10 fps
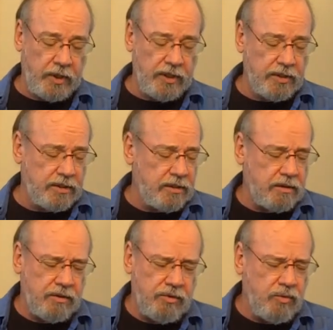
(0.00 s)
bring us
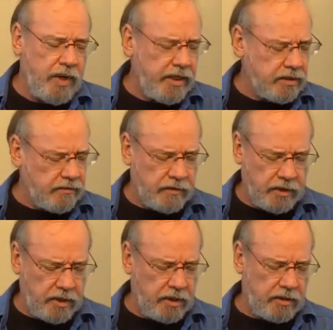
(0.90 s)
new ways of
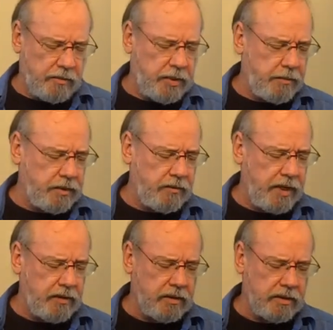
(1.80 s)
looking at the people
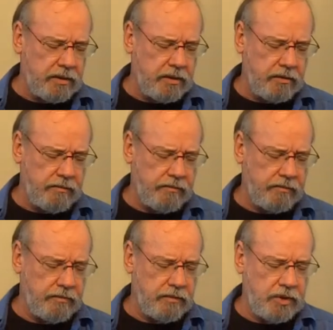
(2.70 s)
around us,
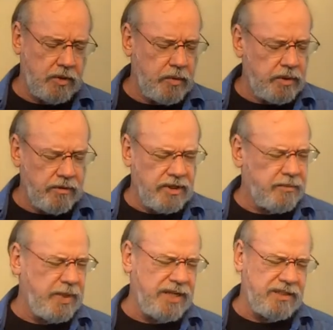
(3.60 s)
so we do
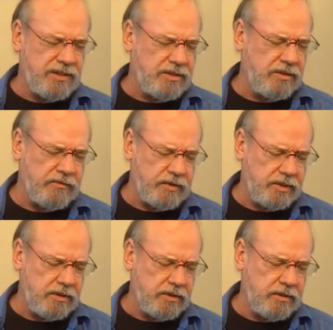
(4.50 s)
get past the
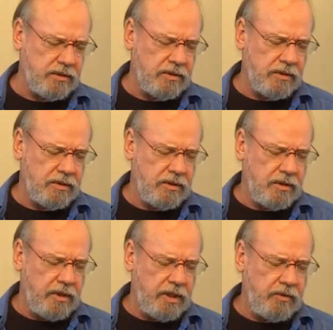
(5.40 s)
surface,
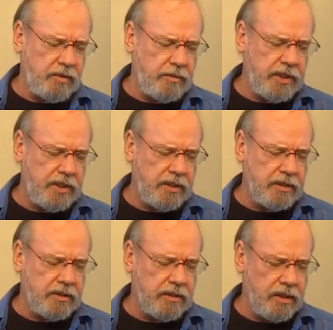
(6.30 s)
and we
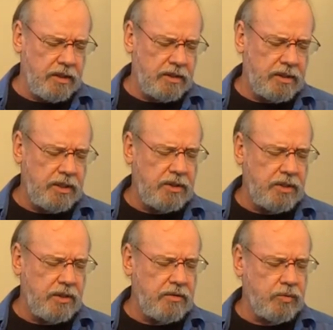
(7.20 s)
begin to see
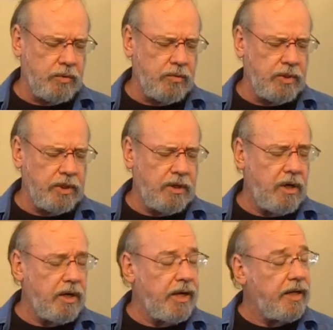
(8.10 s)
each other as we really
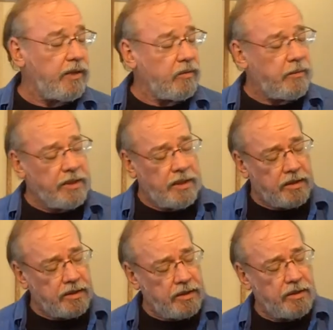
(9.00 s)
are, and we
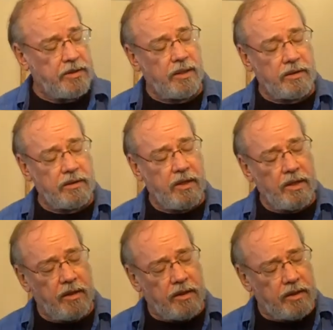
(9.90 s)
begin to see each other
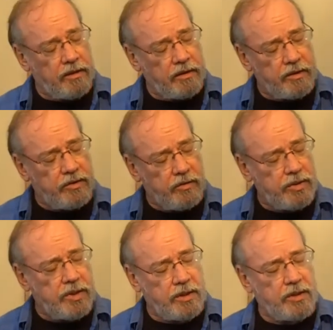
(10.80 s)
as you
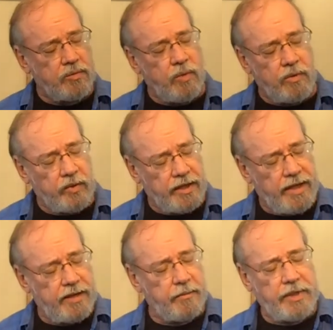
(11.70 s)
see us, as what we
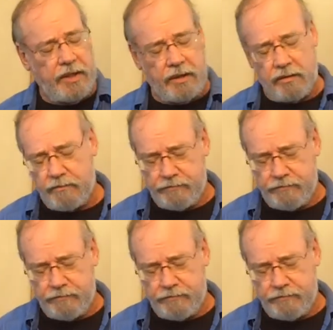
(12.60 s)
can be.